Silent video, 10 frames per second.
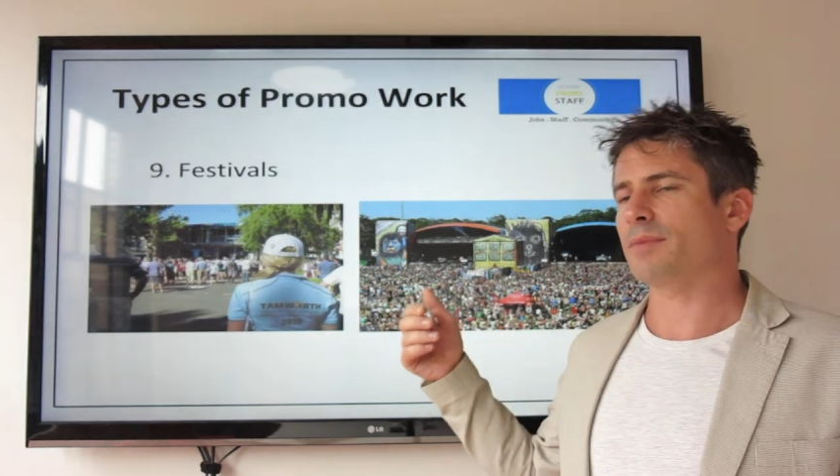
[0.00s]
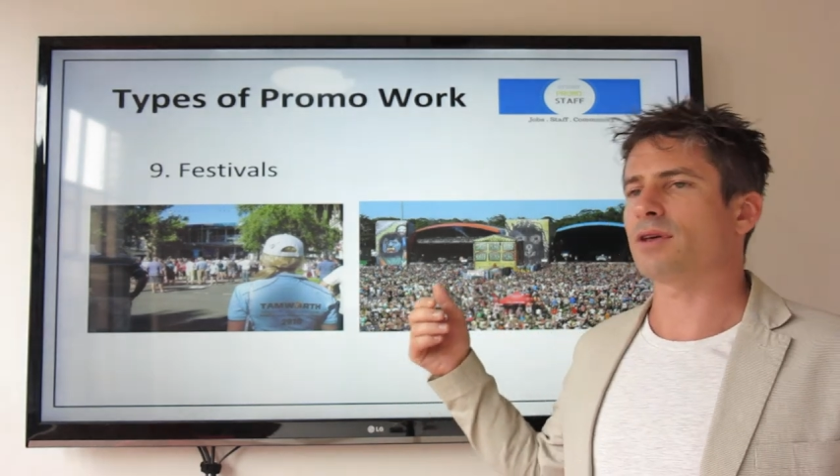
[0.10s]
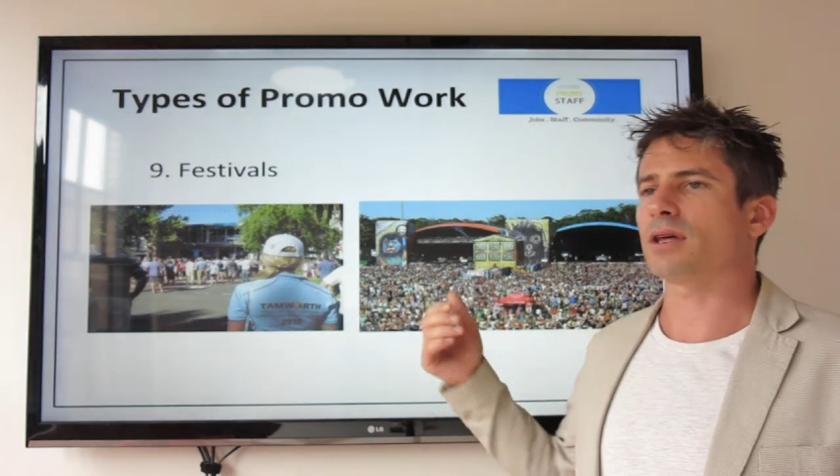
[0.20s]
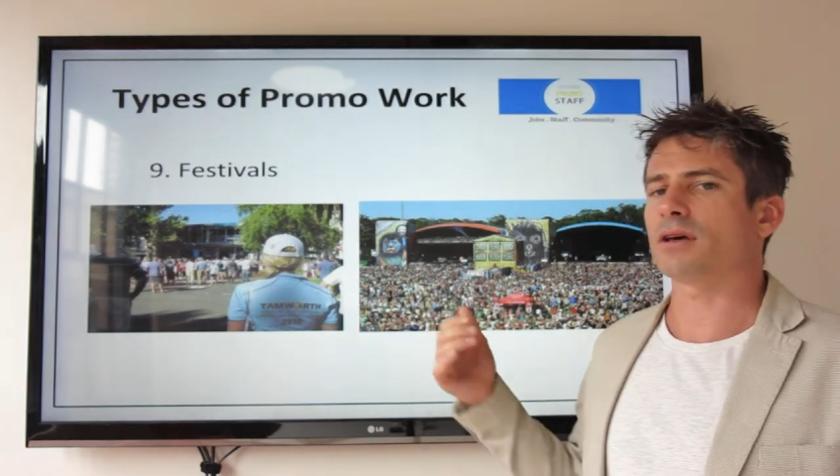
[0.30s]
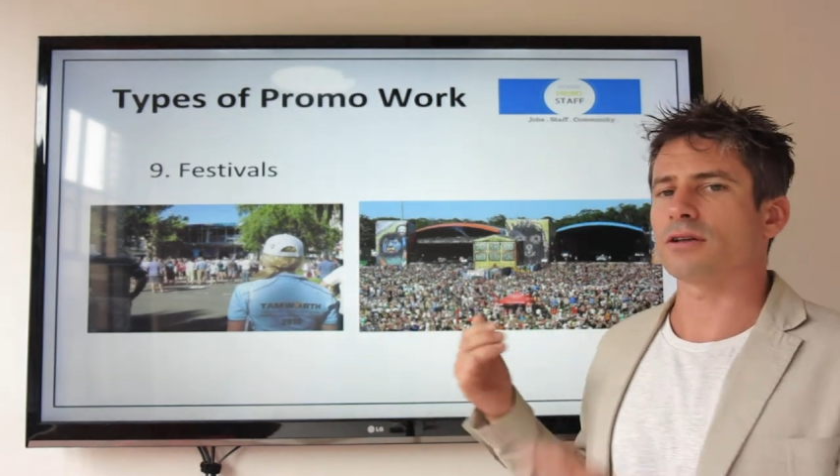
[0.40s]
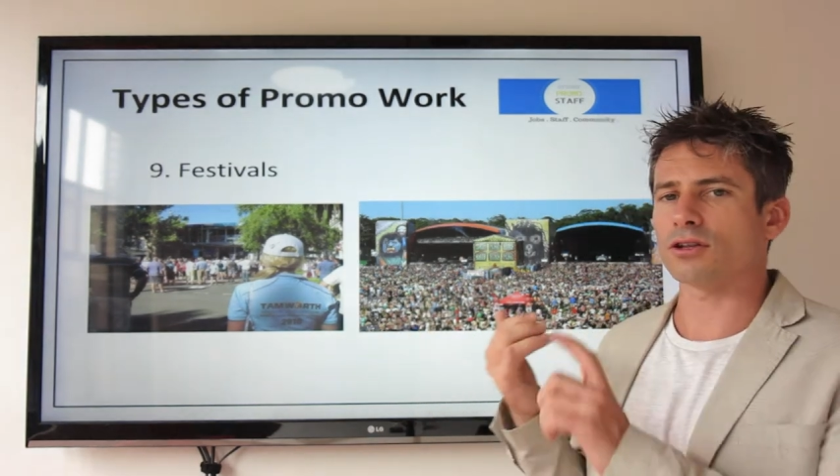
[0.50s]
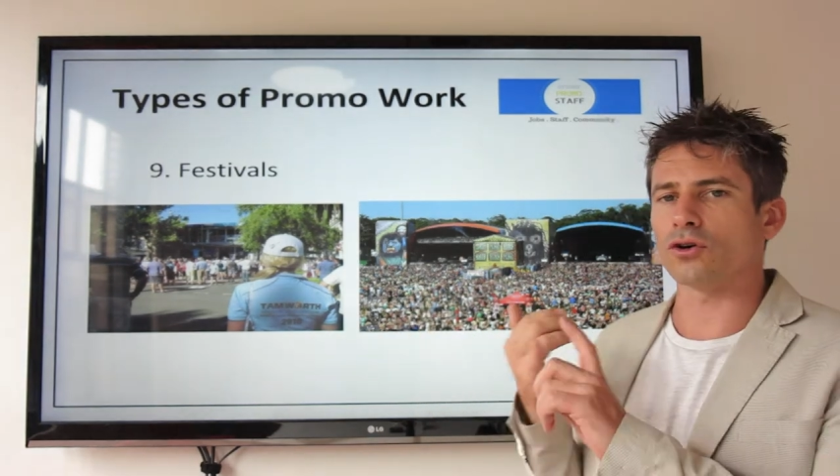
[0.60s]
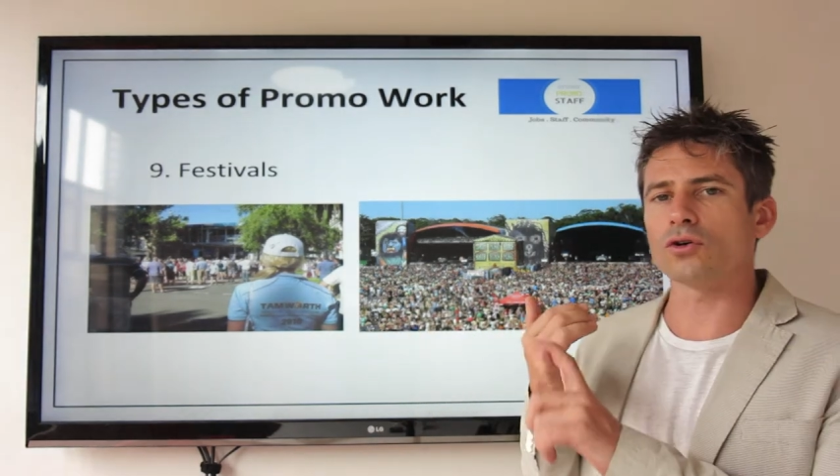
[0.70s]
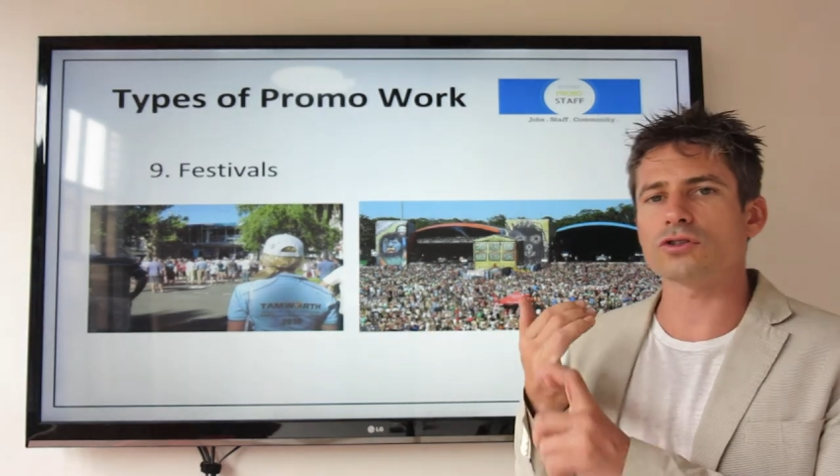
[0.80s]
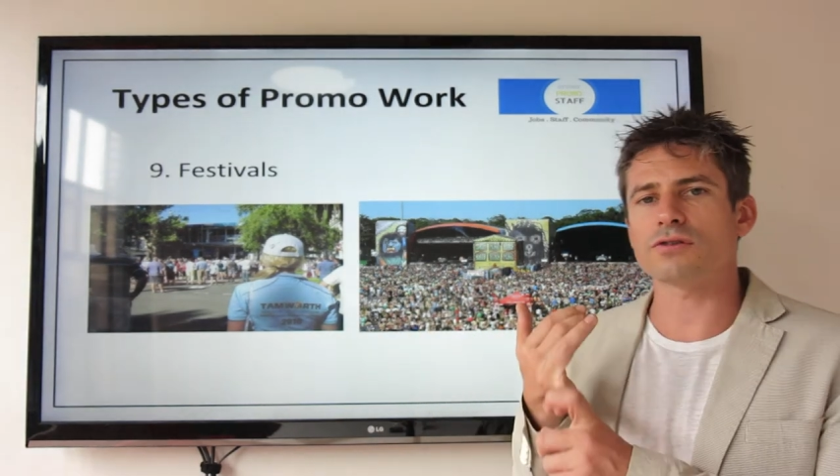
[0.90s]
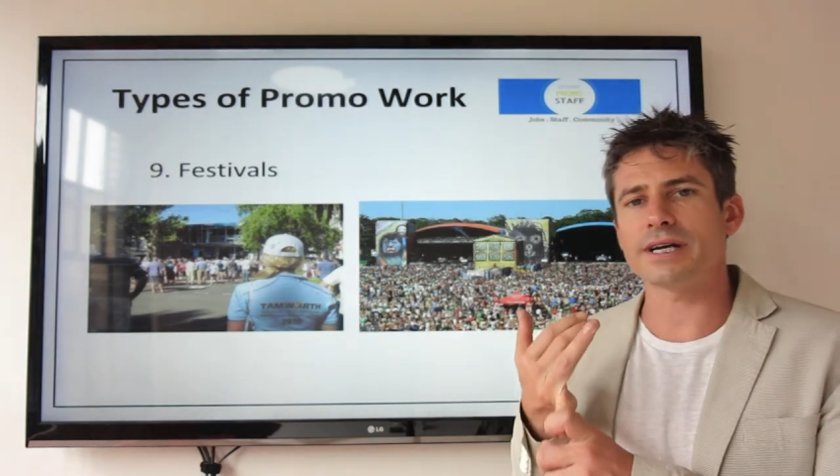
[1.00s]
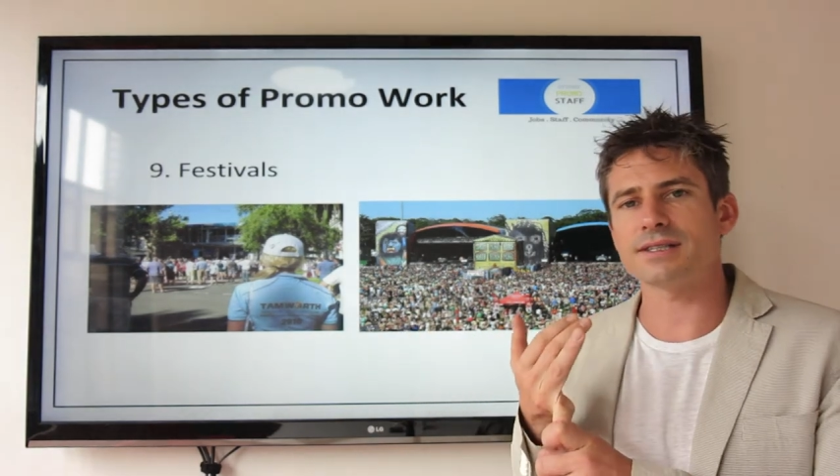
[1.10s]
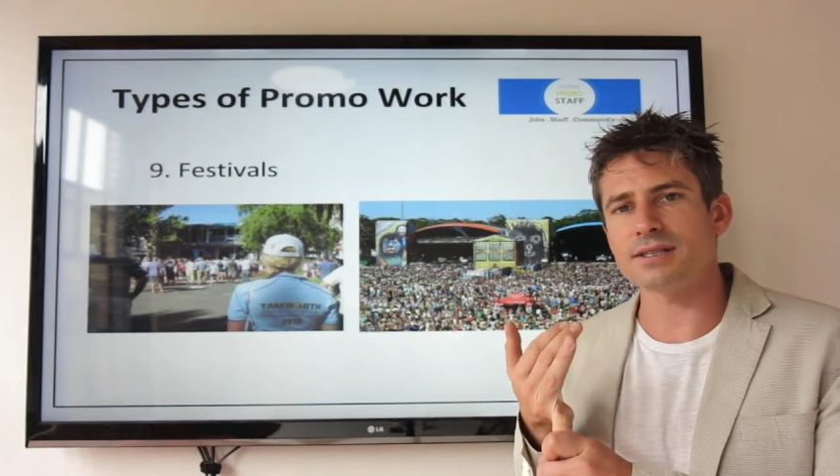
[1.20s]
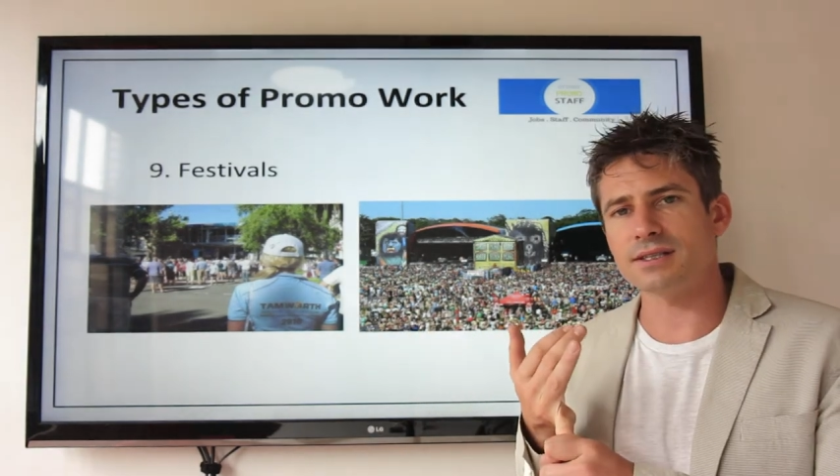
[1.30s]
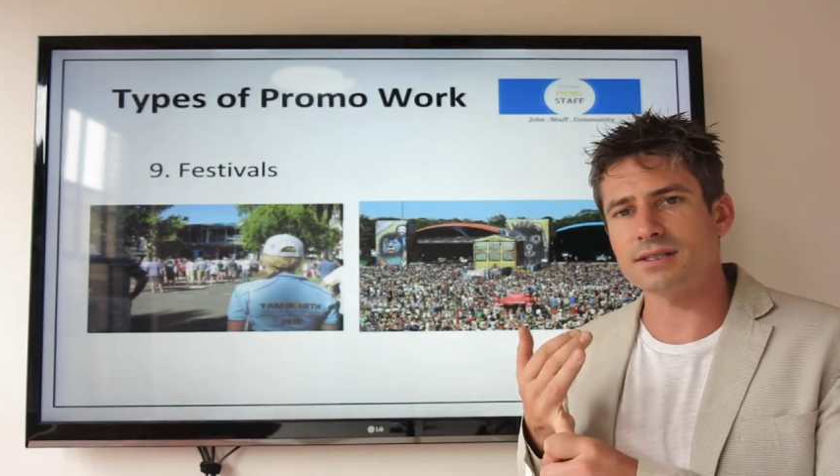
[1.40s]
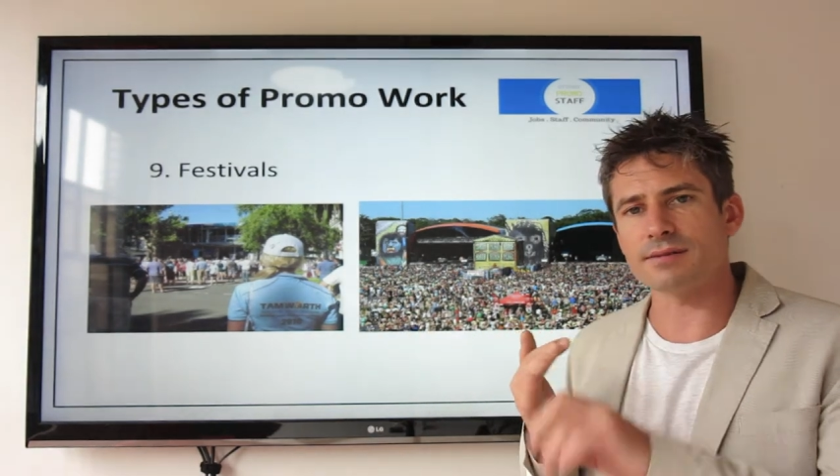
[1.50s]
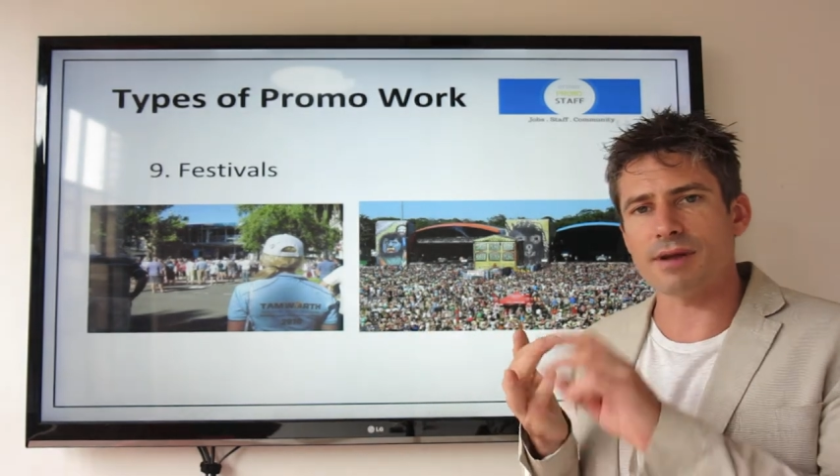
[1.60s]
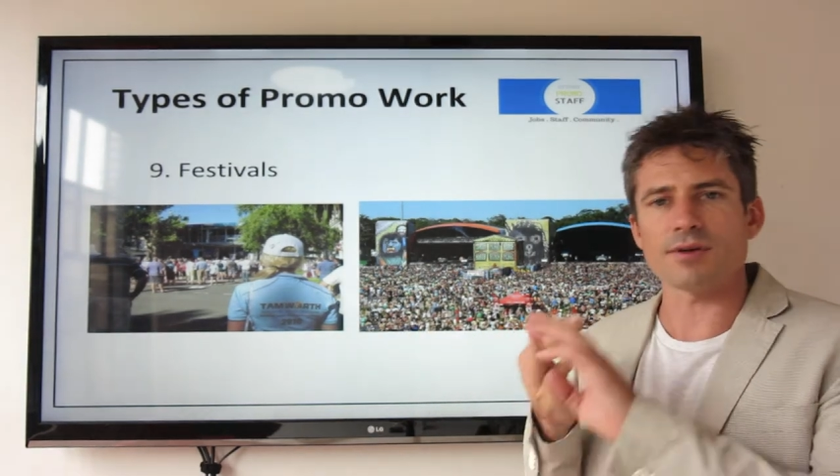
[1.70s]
maybe the horse races,